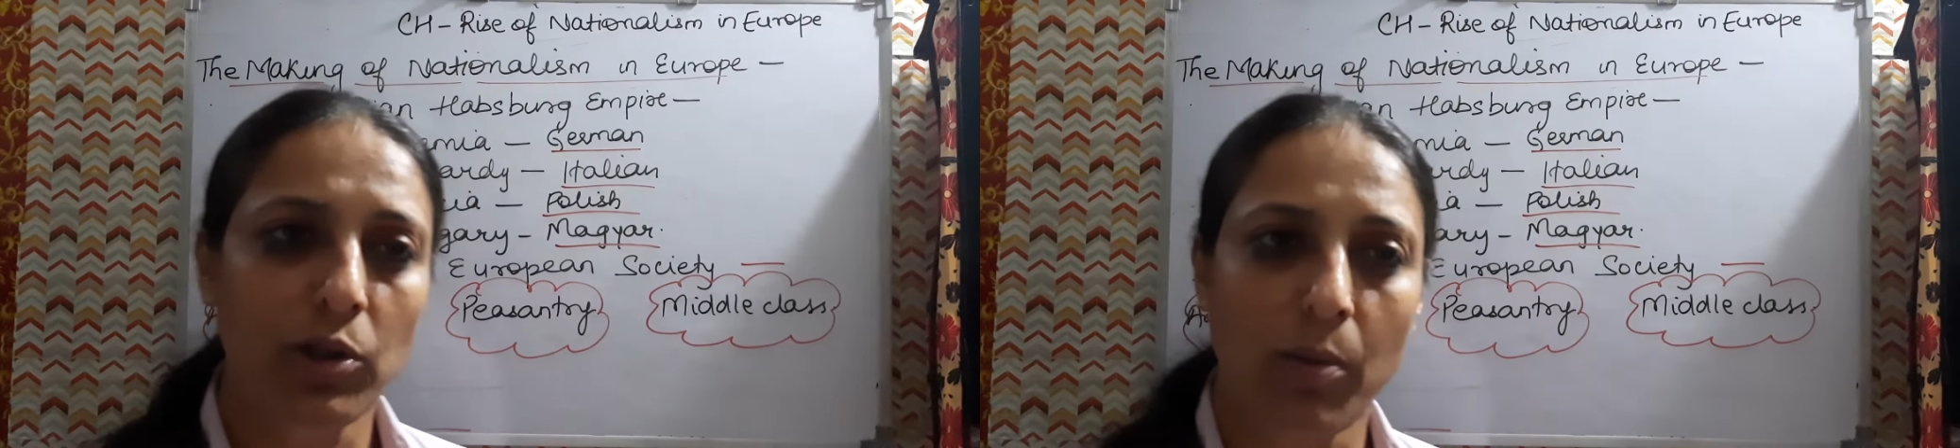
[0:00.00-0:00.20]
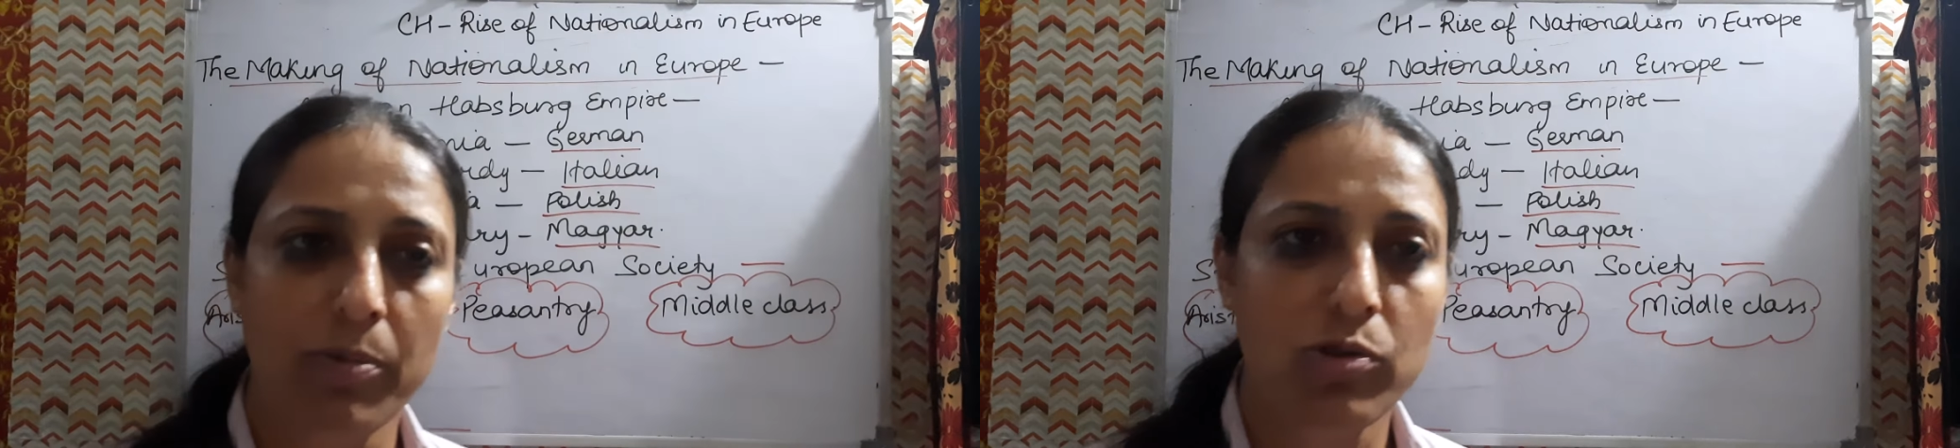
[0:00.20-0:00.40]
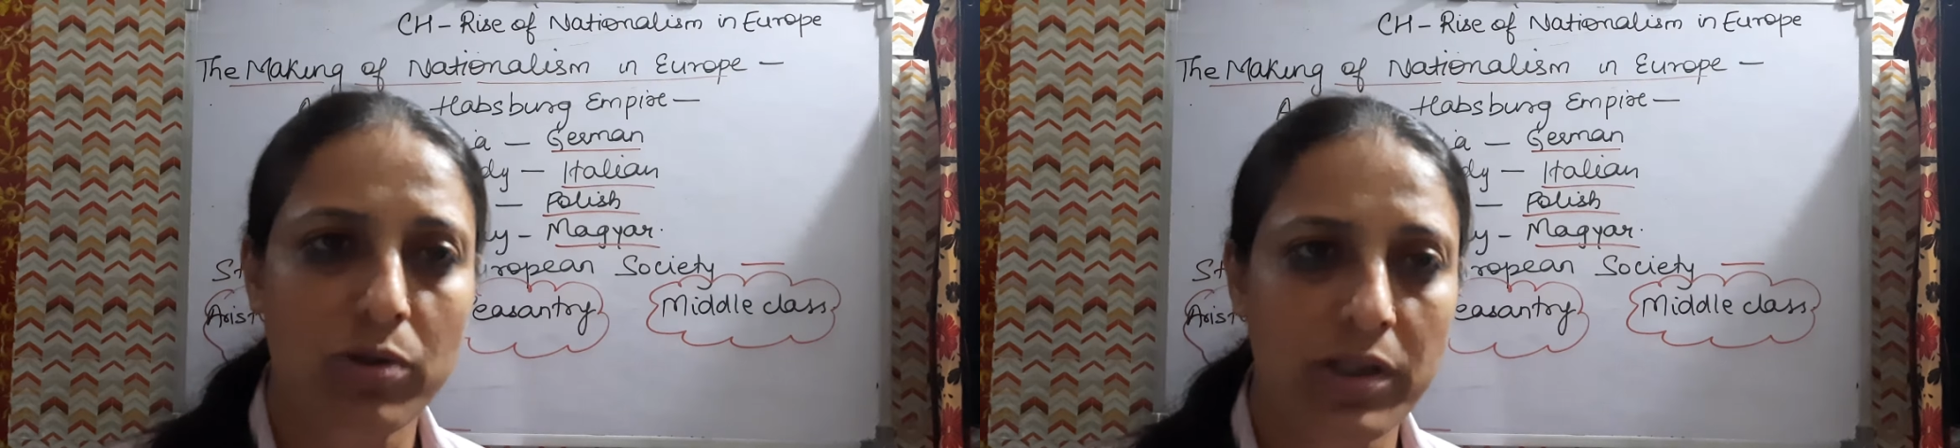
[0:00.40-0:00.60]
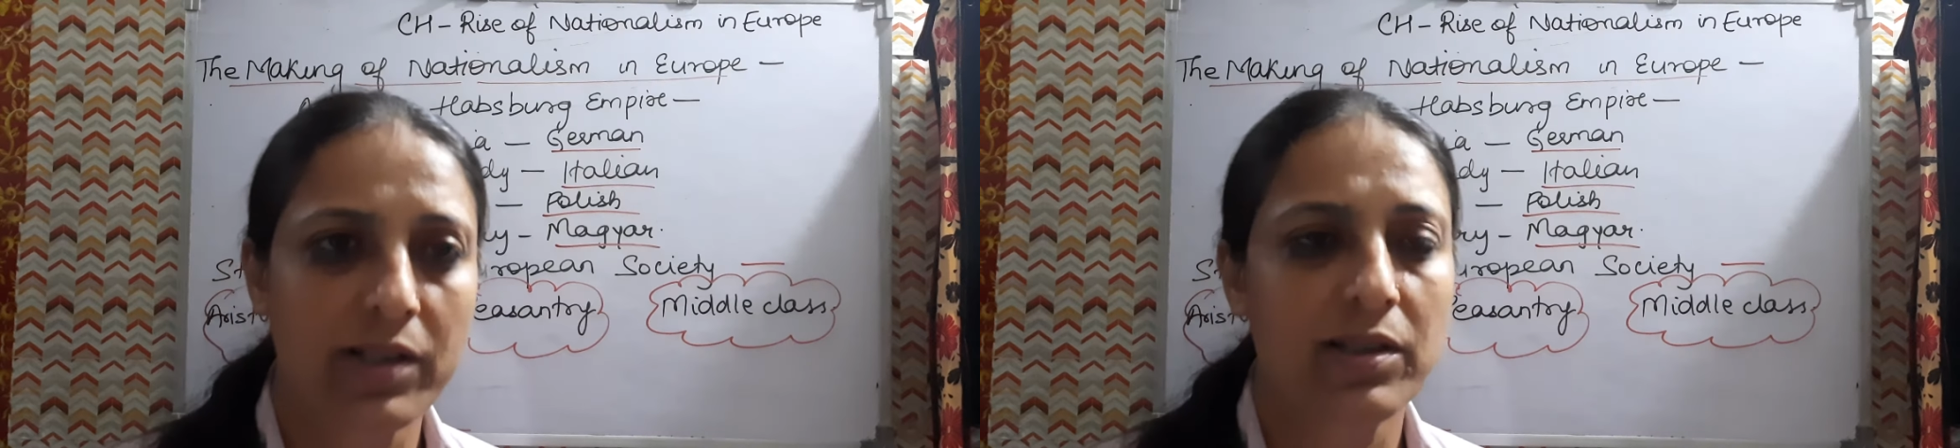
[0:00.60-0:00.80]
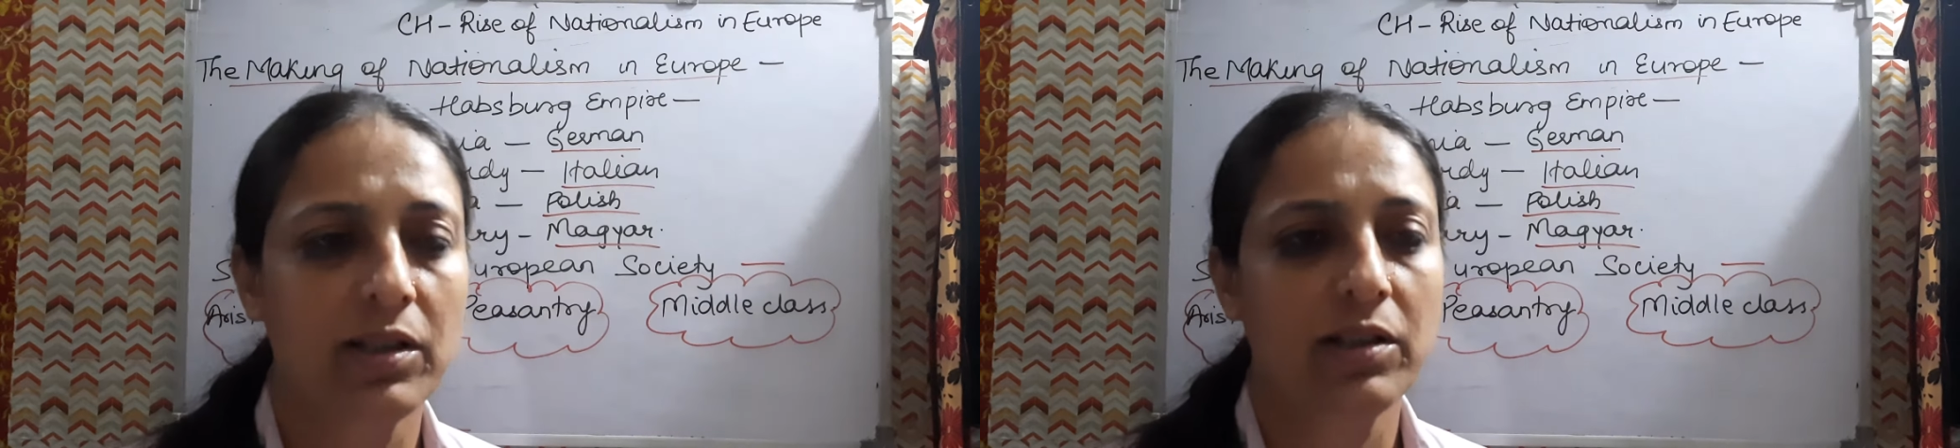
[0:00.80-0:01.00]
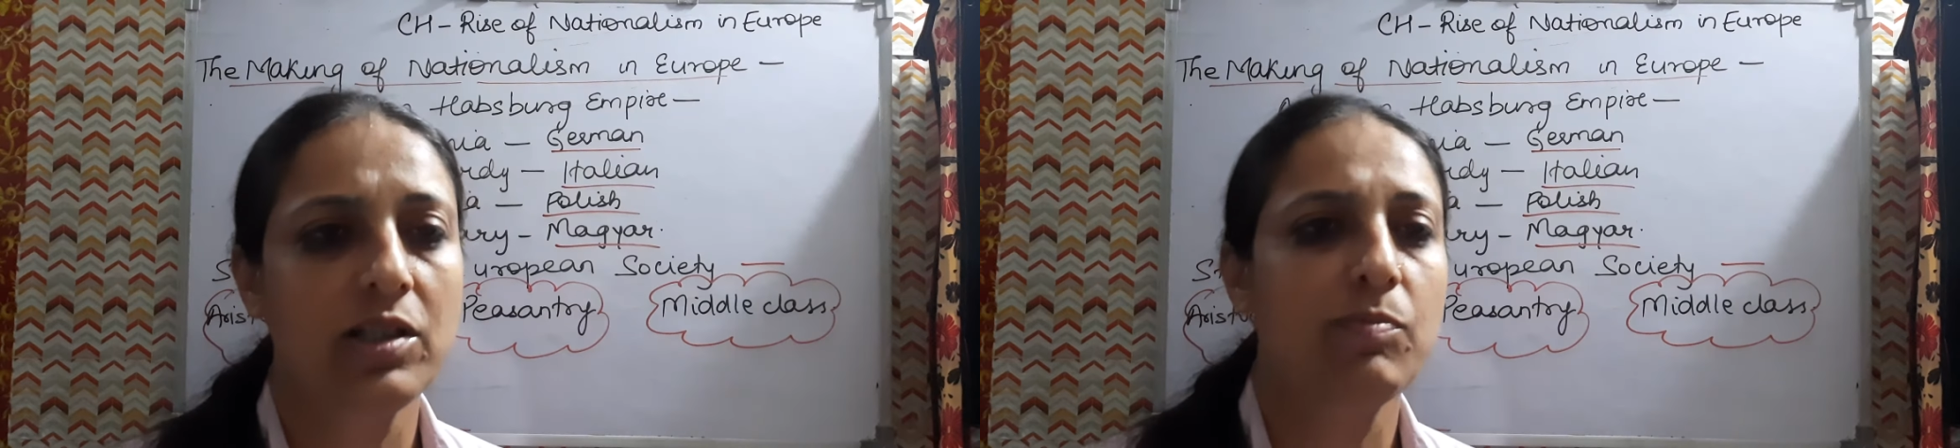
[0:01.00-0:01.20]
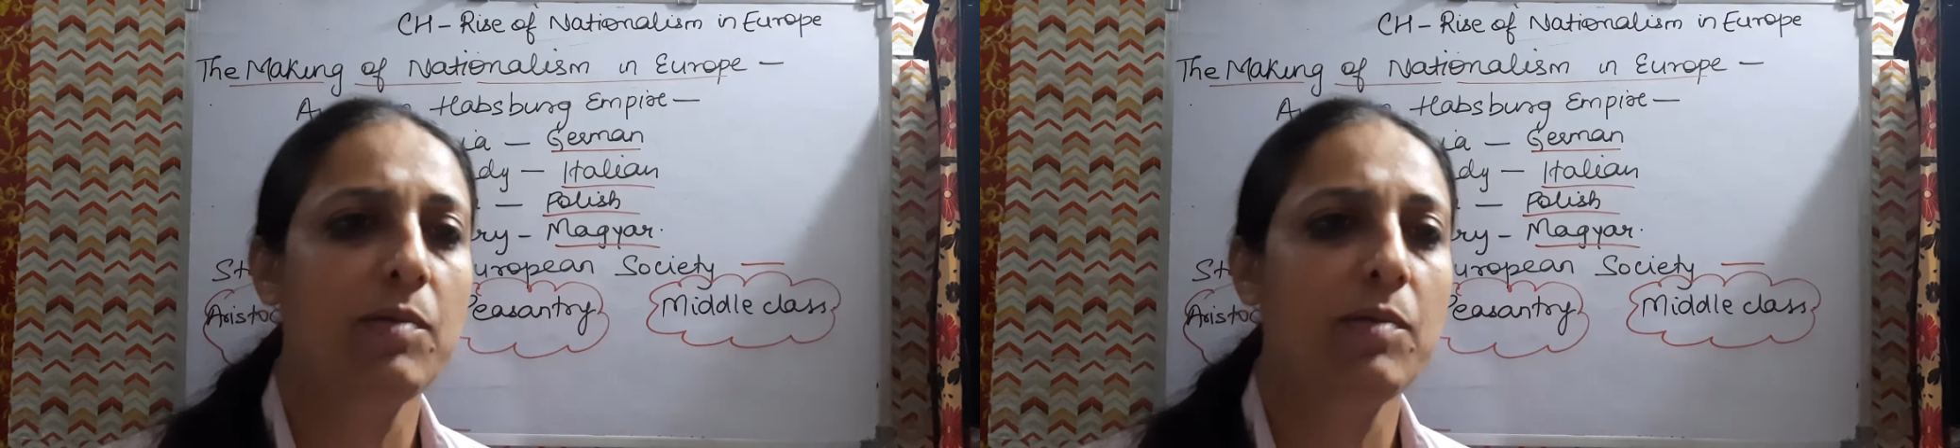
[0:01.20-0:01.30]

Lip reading: opportunities increased,